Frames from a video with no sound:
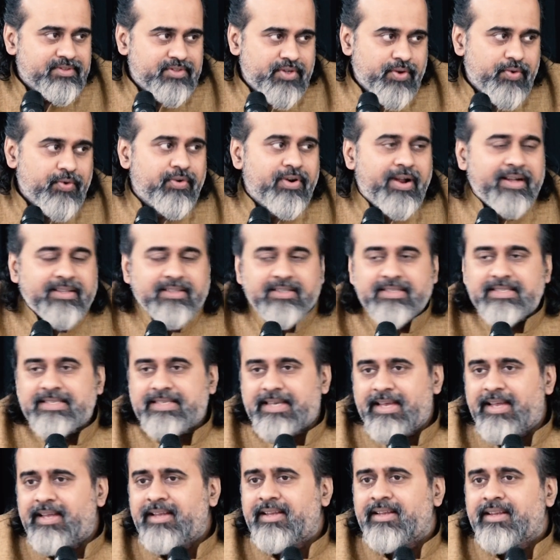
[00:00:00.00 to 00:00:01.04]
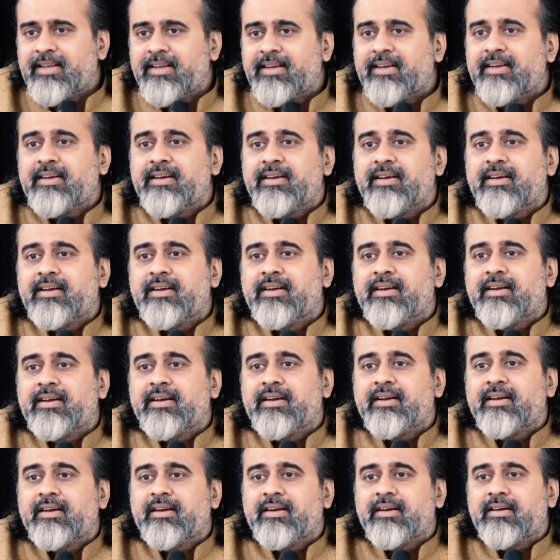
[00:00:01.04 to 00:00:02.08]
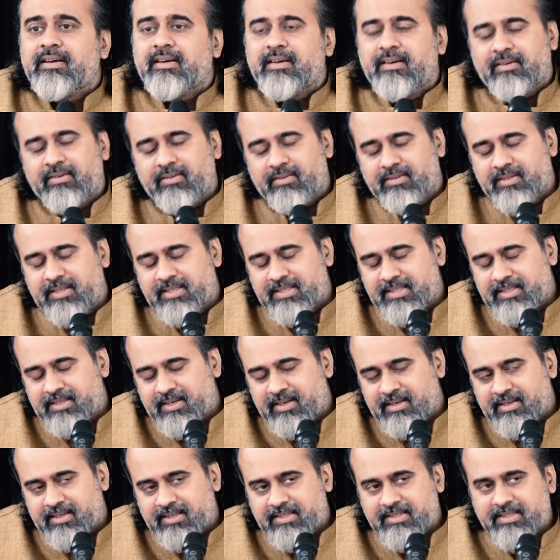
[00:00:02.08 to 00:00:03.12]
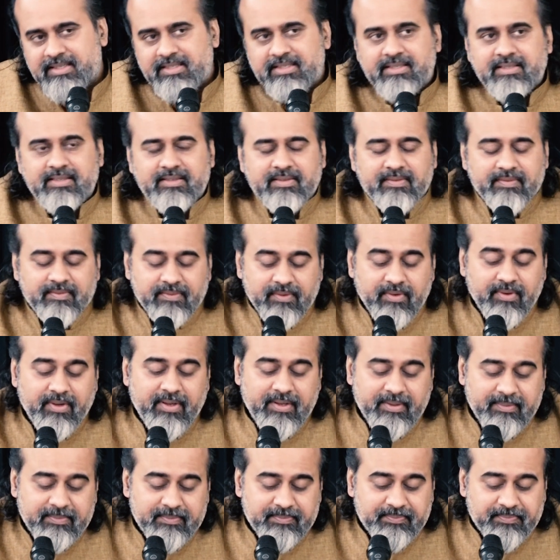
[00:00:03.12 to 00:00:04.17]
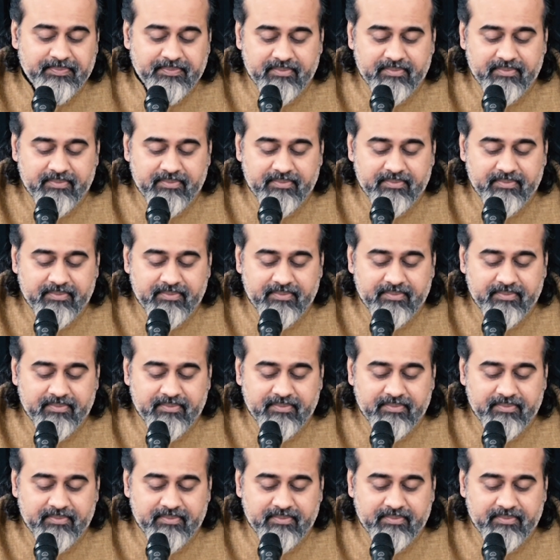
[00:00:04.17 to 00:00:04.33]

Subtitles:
So you would rather say, truth does not exist. Okay.